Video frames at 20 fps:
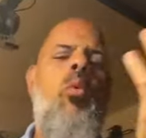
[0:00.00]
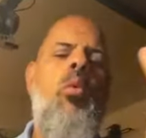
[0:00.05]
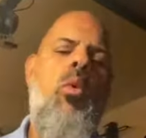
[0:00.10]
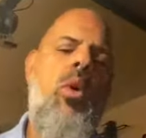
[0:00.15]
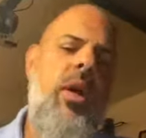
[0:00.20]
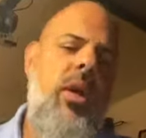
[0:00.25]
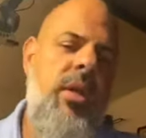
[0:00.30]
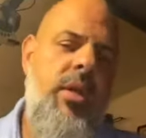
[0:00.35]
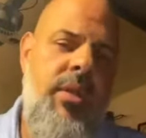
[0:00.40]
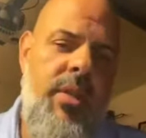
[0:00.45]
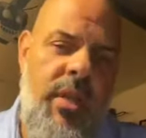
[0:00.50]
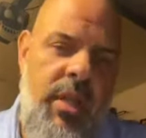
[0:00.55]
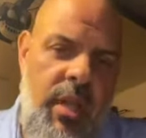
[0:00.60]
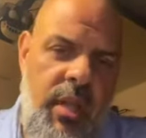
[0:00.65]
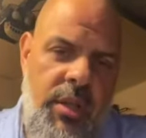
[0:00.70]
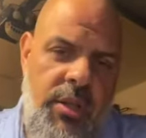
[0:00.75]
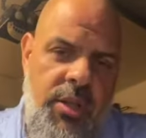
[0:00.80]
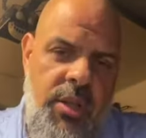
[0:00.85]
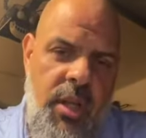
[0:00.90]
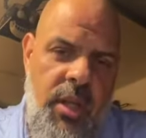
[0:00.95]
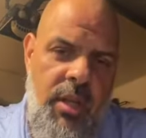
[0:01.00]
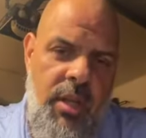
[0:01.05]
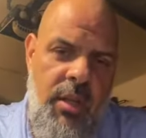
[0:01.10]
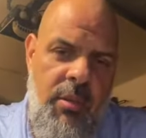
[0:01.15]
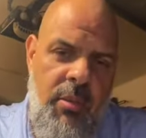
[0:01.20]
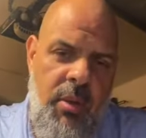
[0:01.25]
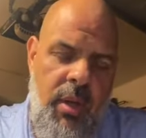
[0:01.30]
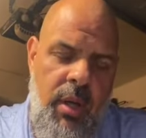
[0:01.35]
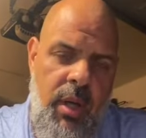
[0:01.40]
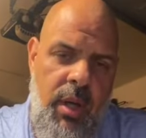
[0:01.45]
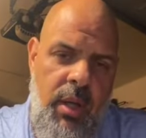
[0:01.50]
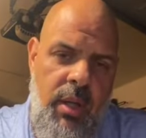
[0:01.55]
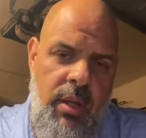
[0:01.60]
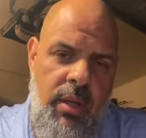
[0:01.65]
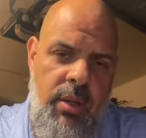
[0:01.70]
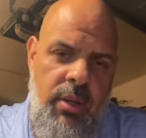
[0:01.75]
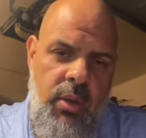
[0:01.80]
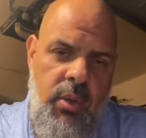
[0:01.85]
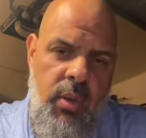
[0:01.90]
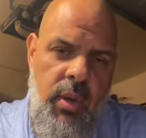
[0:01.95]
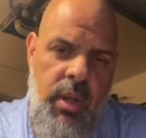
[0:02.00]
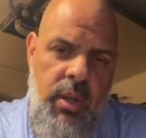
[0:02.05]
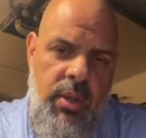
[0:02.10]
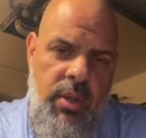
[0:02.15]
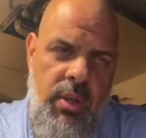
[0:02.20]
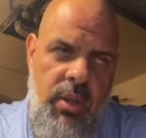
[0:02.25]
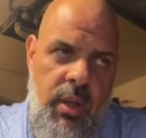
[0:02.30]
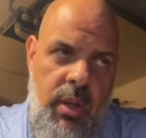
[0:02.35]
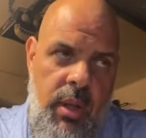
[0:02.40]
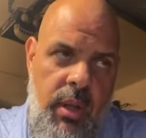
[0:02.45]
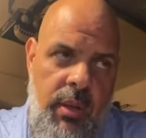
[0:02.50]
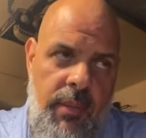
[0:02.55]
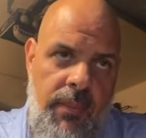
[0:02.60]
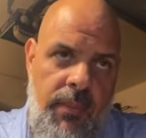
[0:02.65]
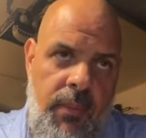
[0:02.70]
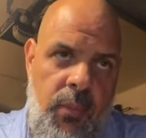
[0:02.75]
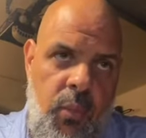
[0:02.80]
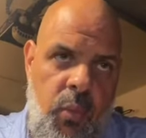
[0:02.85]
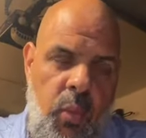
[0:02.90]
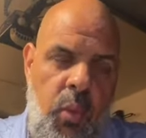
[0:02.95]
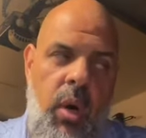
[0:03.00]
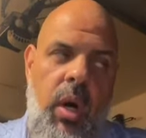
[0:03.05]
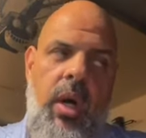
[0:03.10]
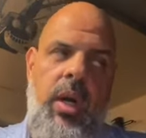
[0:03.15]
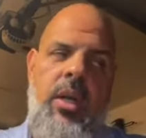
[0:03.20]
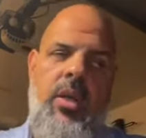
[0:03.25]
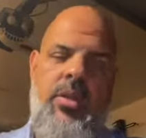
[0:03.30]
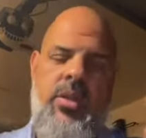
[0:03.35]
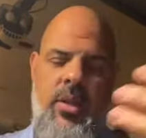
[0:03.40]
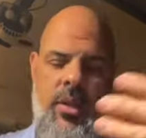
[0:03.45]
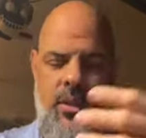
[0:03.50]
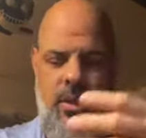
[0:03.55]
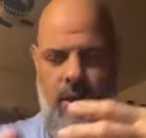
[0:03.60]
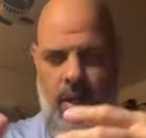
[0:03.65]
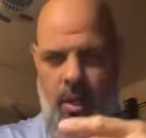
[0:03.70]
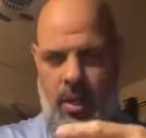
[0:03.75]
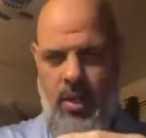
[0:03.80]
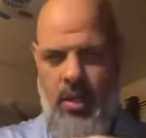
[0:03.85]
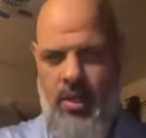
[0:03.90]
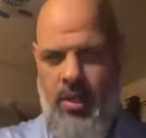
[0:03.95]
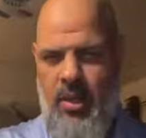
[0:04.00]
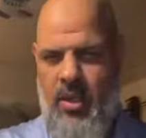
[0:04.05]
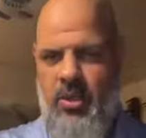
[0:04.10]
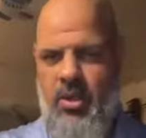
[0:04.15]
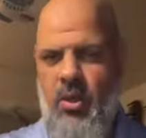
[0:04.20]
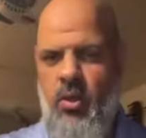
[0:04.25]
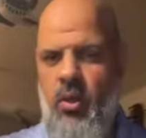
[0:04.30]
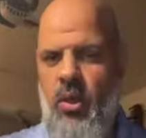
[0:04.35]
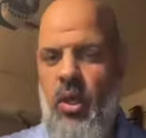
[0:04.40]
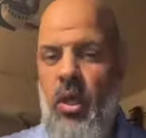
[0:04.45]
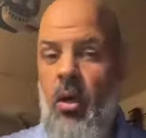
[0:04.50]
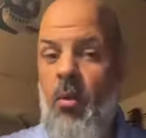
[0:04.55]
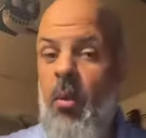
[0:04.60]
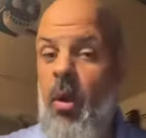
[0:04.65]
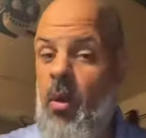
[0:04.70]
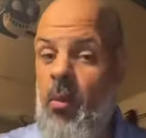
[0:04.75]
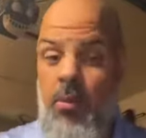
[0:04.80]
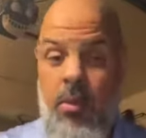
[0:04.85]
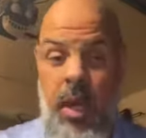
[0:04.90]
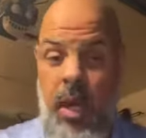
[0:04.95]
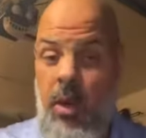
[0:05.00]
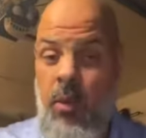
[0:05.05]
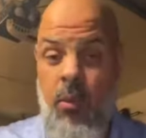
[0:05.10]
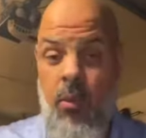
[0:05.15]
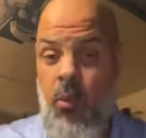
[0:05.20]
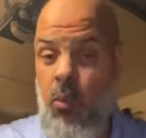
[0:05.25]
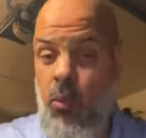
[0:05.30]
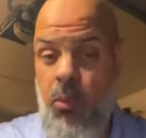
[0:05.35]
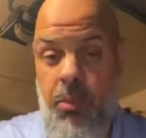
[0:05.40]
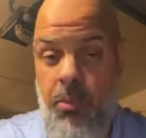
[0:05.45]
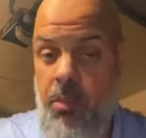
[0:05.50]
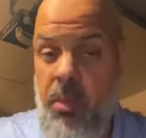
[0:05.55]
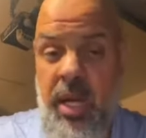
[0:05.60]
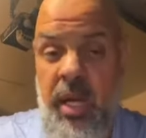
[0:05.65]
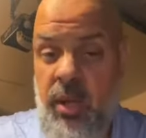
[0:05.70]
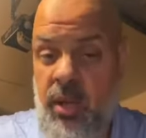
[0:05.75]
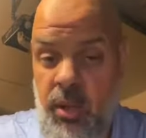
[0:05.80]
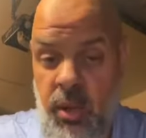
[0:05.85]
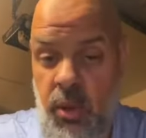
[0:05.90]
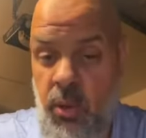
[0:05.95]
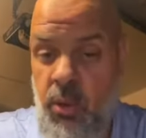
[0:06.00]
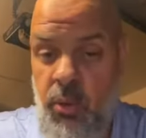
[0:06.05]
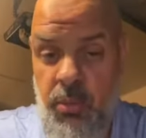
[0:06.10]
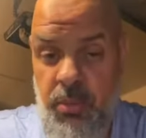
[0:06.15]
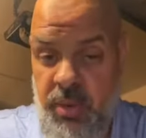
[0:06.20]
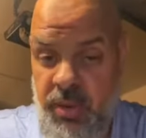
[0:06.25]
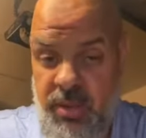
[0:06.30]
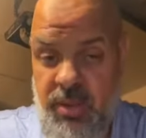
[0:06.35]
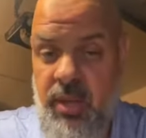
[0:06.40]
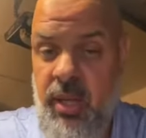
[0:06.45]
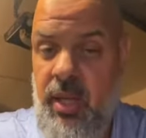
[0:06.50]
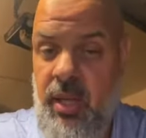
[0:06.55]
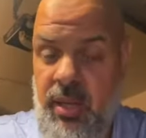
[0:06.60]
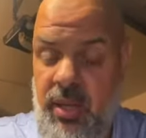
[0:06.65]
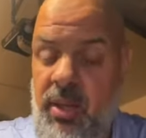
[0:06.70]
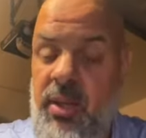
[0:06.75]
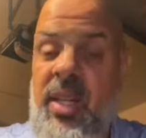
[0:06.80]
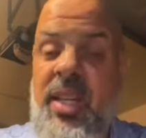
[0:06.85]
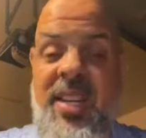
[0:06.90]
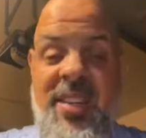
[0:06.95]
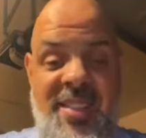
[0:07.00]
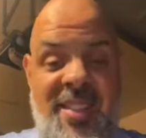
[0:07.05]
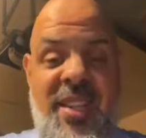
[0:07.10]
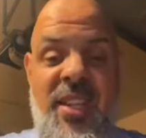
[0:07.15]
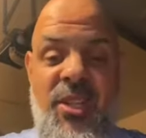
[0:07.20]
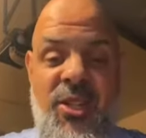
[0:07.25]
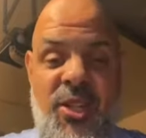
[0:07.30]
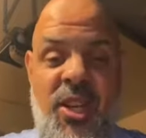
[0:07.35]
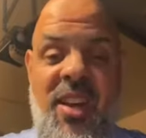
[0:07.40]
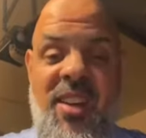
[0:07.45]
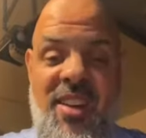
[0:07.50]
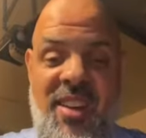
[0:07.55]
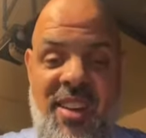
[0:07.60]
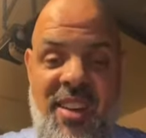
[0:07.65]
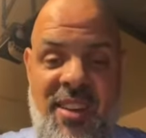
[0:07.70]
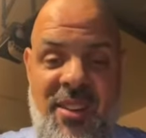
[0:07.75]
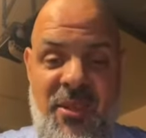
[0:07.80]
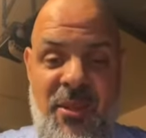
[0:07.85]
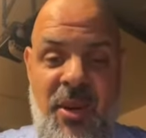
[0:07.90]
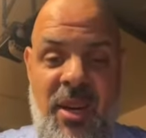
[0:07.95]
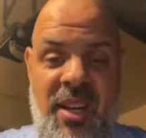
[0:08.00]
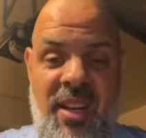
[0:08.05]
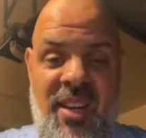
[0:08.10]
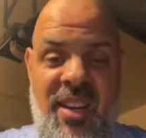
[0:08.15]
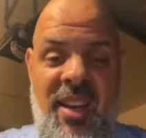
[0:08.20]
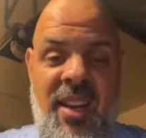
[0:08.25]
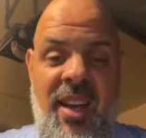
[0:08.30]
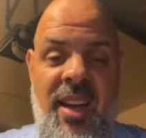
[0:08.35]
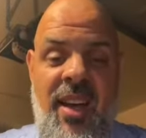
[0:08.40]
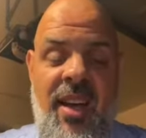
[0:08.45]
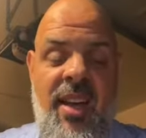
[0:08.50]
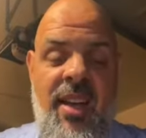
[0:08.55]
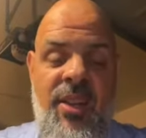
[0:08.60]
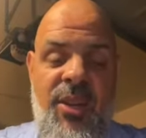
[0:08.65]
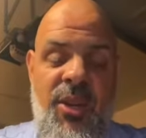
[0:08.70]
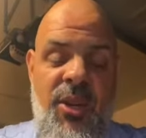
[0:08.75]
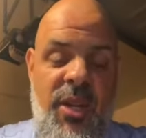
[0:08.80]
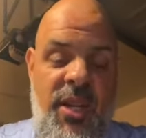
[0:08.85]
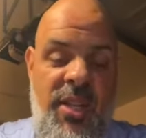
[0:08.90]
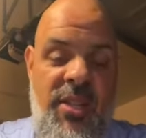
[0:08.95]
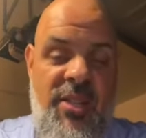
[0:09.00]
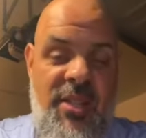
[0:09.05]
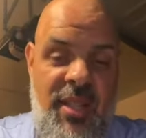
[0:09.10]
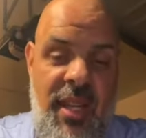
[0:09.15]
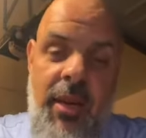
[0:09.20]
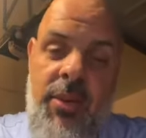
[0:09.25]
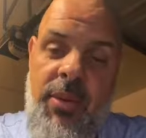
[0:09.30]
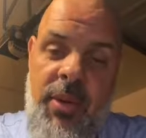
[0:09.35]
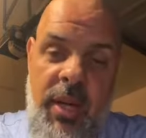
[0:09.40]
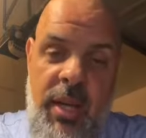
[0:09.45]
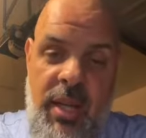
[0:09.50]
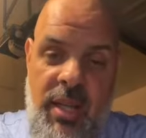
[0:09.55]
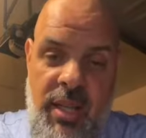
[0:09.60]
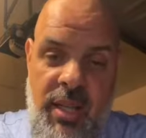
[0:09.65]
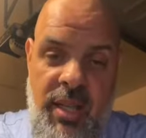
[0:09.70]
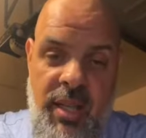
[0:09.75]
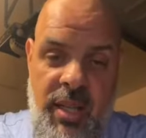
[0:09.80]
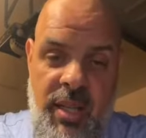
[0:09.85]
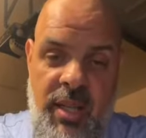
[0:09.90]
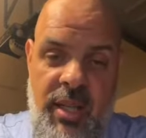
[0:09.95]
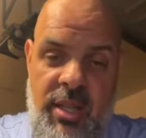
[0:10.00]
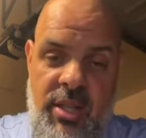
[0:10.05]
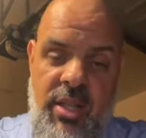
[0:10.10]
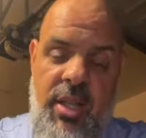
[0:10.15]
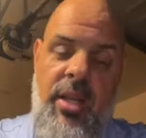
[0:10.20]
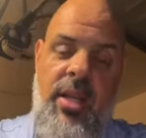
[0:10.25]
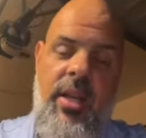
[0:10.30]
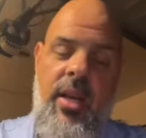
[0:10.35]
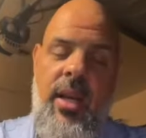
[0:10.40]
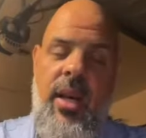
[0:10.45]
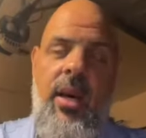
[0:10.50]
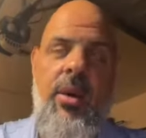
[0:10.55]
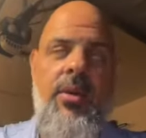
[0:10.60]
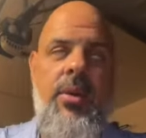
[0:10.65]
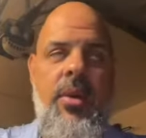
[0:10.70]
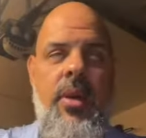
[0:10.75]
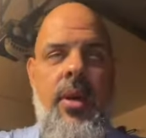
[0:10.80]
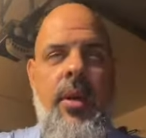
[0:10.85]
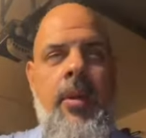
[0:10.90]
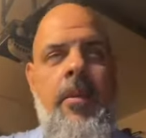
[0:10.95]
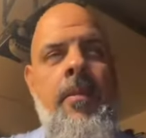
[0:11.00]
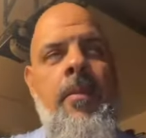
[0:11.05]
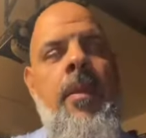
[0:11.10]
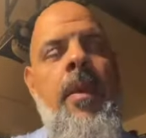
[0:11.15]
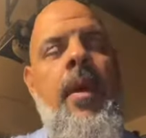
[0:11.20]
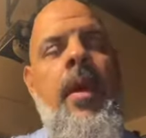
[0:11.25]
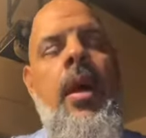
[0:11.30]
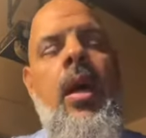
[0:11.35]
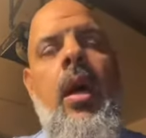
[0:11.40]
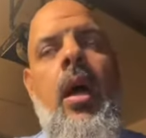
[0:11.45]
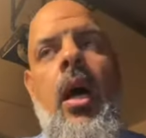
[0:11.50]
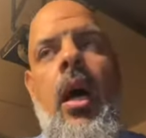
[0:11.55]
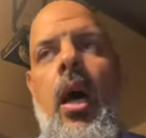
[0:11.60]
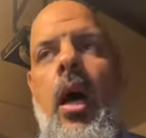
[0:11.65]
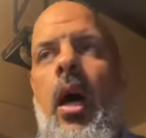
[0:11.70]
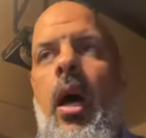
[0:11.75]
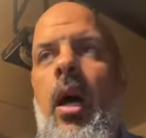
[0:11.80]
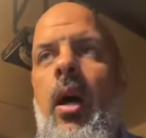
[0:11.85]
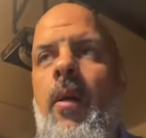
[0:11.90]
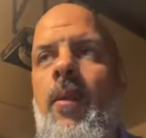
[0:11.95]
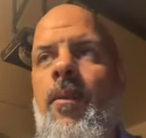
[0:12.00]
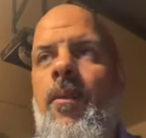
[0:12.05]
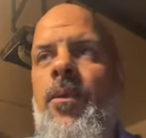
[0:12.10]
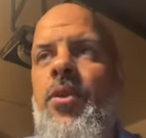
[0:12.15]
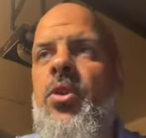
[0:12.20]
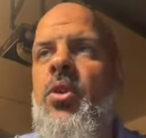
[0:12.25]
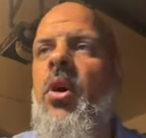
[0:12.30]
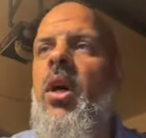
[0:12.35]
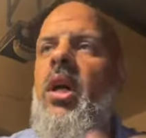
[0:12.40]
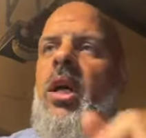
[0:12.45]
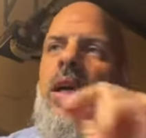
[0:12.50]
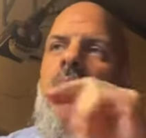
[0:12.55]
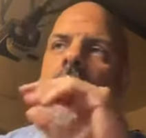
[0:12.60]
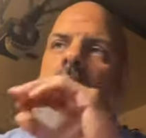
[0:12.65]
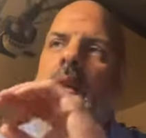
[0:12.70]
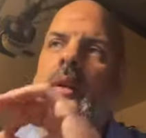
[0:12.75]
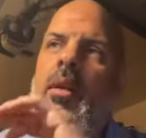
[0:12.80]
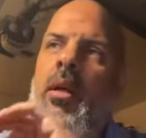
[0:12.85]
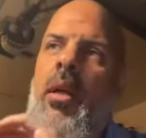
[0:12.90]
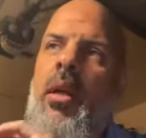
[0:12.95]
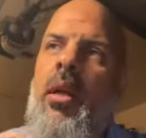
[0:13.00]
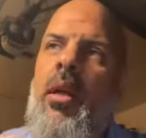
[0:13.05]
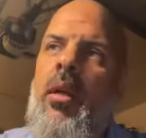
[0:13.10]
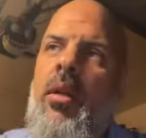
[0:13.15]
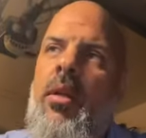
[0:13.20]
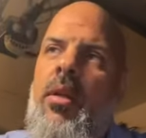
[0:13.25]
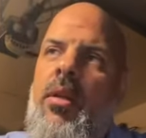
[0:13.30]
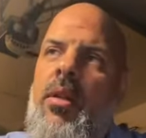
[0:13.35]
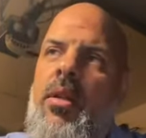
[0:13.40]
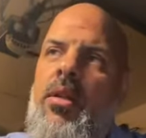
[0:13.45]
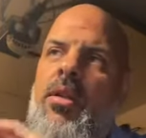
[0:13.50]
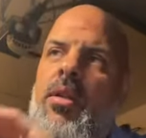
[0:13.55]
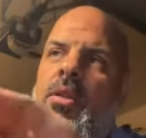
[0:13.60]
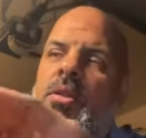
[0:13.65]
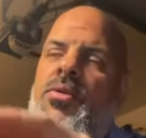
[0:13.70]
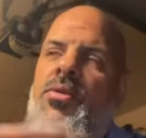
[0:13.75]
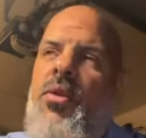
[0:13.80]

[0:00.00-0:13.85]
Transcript: what is the agenda behind this questioning? What is it that's going on? And make no mistake, there is an agenda, right? There is definitely an agenda out there. So again, this is